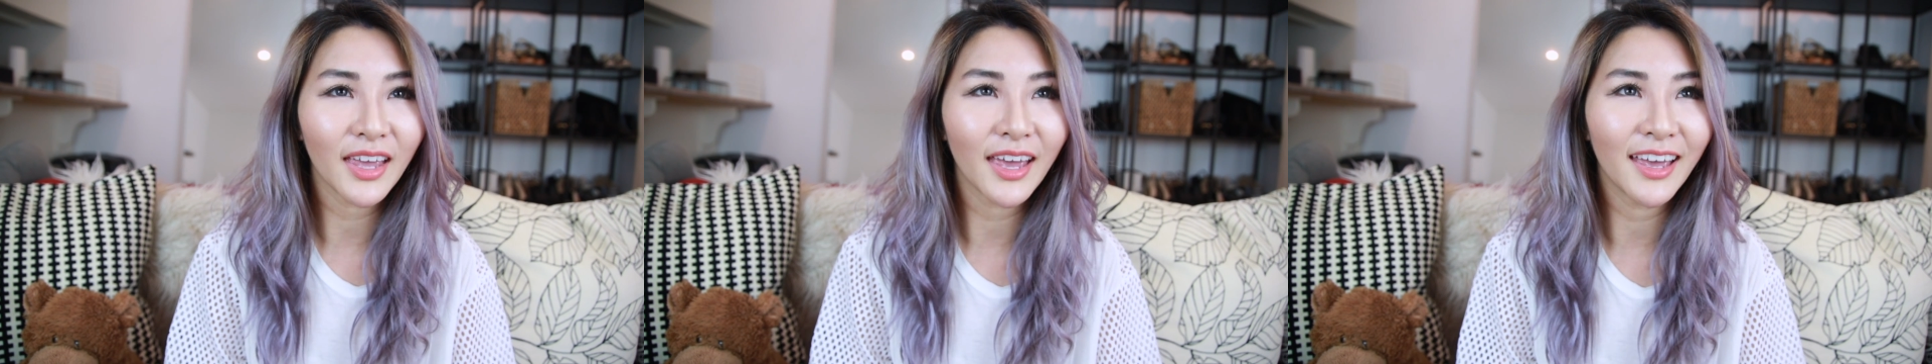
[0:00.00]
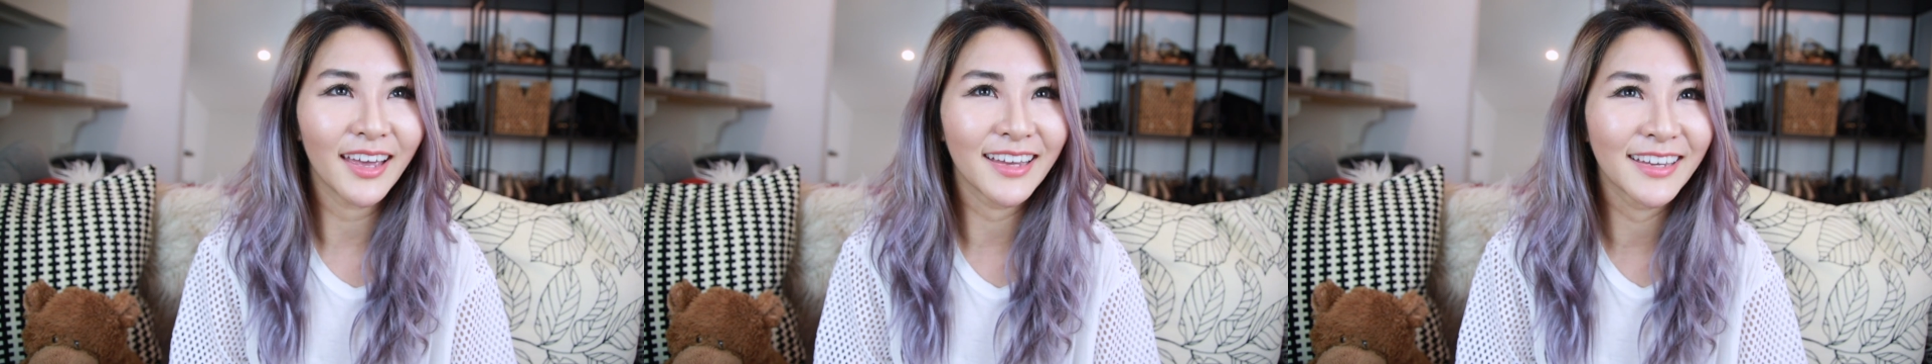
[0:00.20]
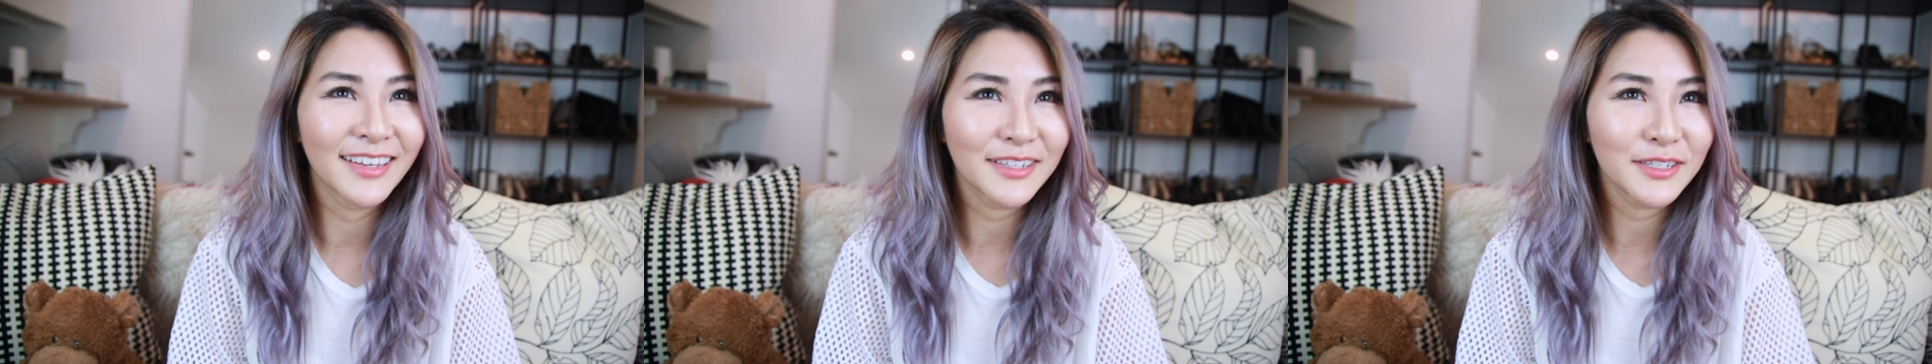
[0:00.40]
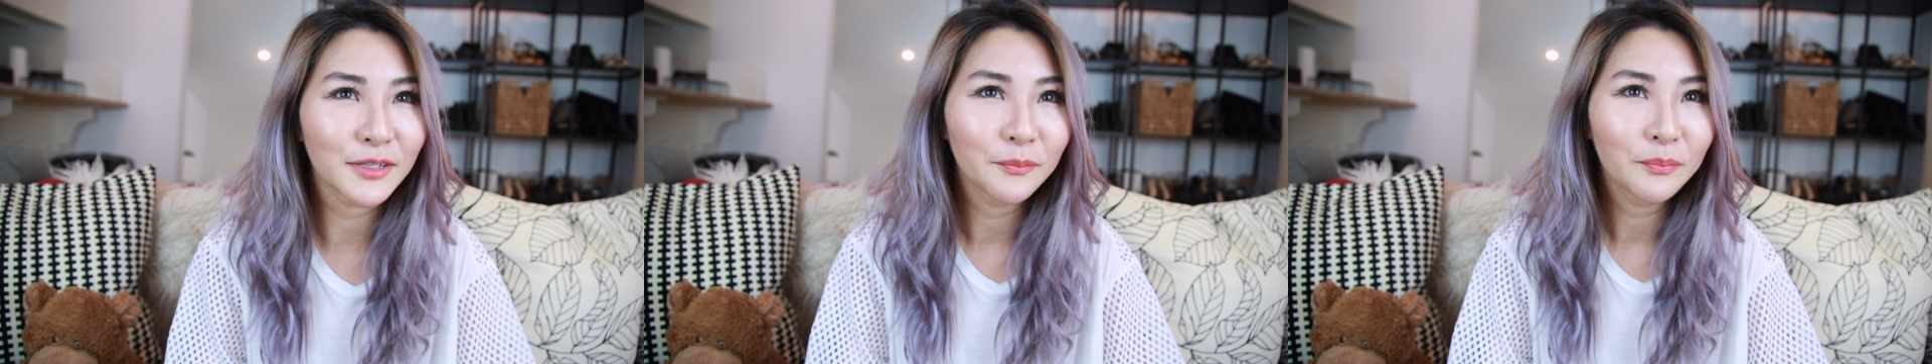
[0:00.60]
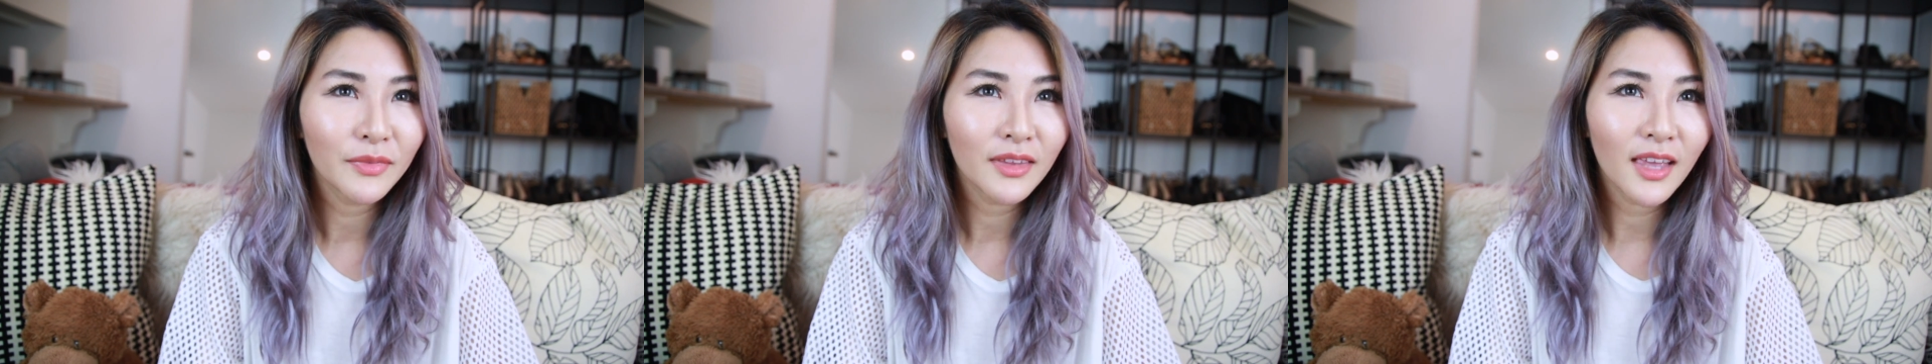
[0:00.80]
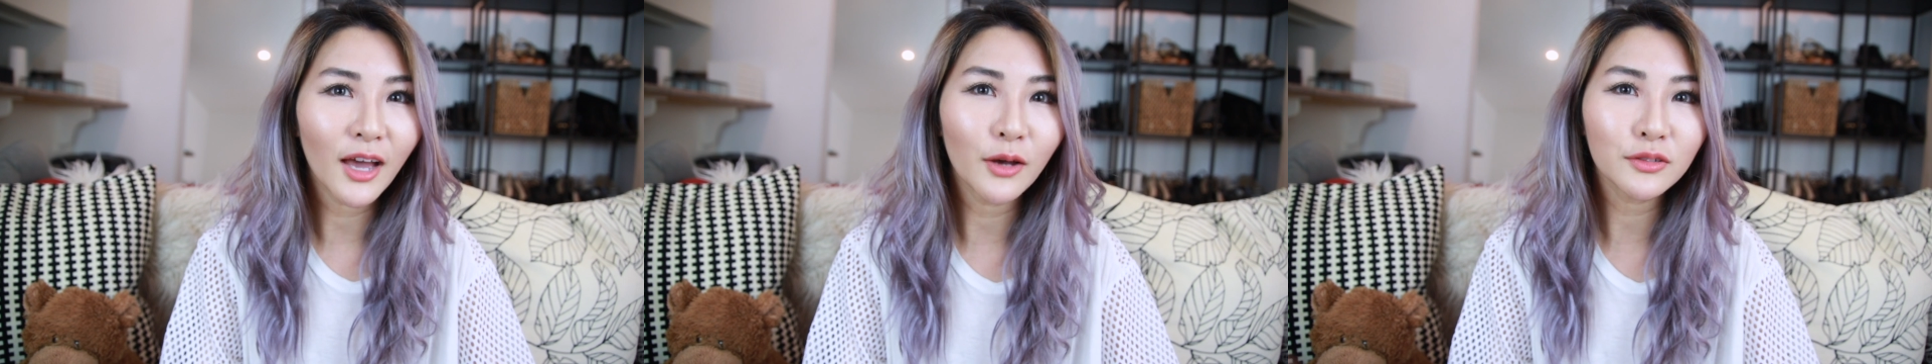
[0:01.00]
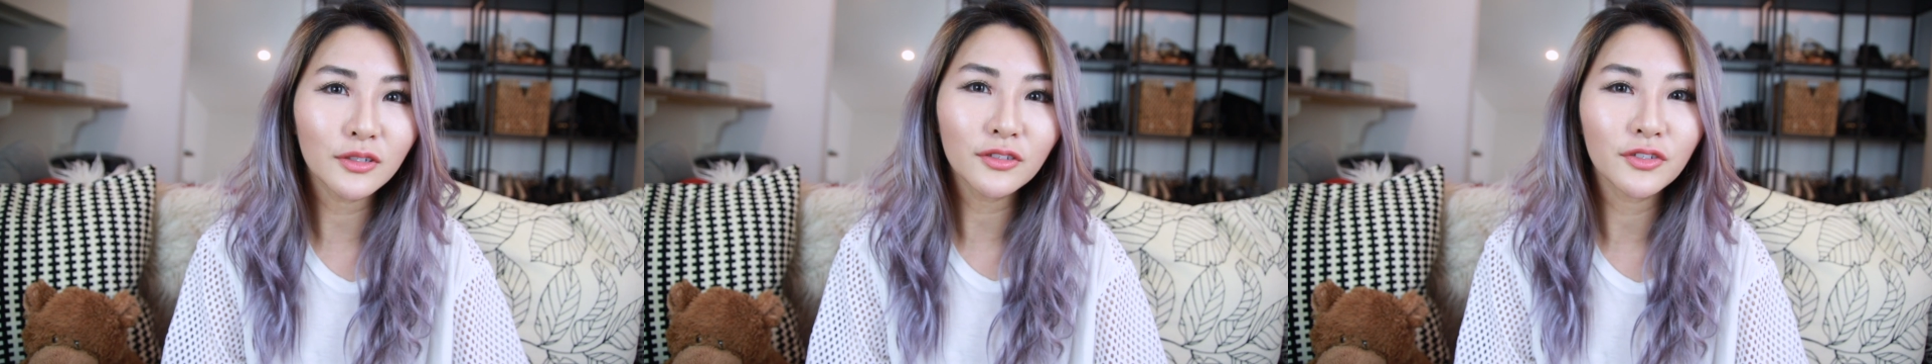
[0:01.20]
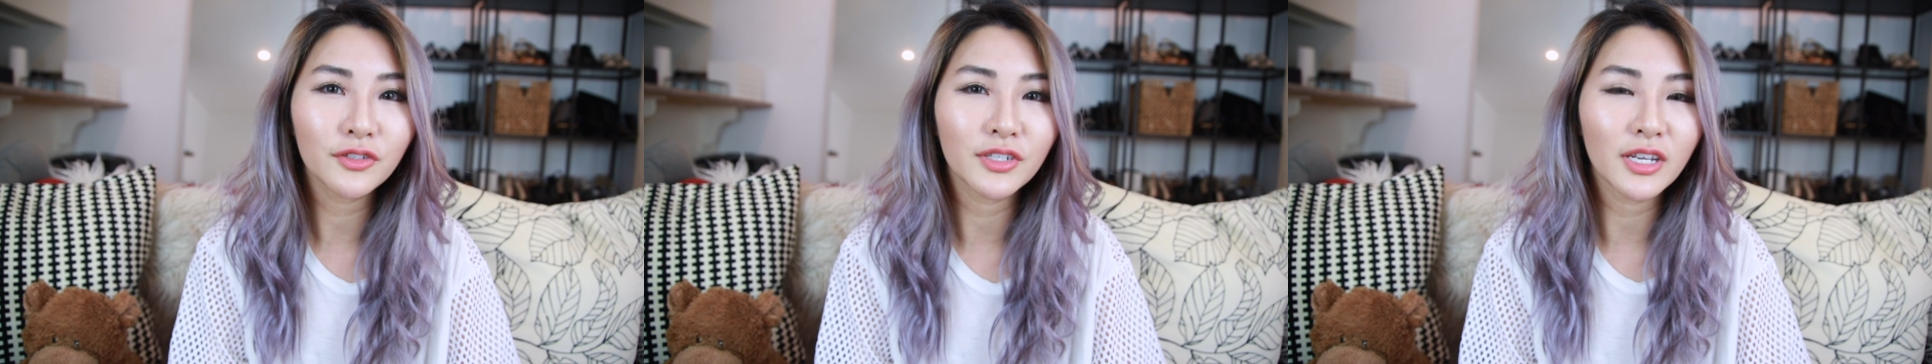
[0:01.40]
and I was
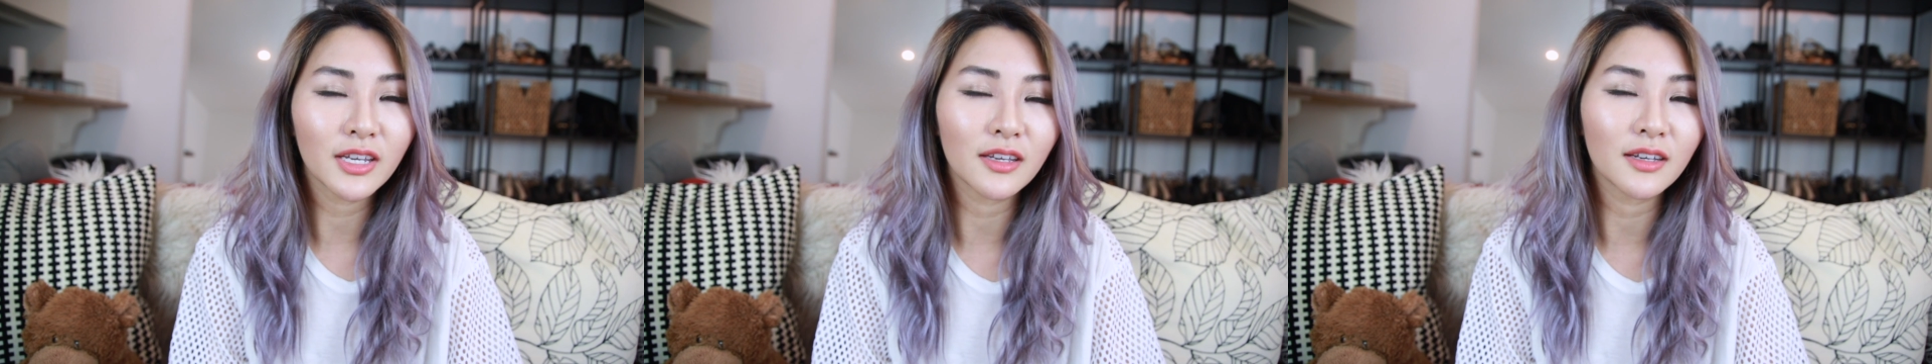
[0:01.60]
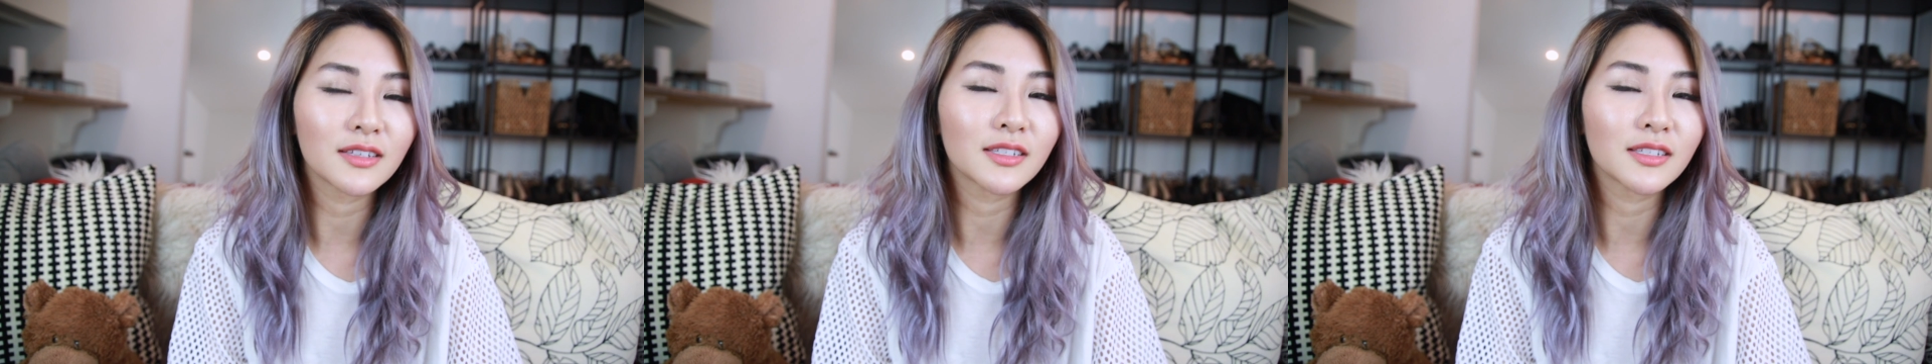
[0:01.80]
also shaking